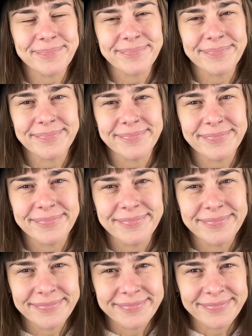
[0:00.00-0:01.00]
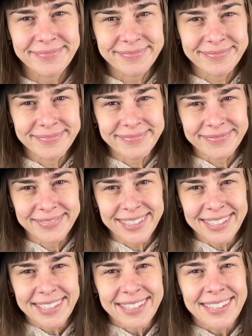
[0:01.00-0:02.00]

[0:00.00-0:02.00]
Nobody speaks.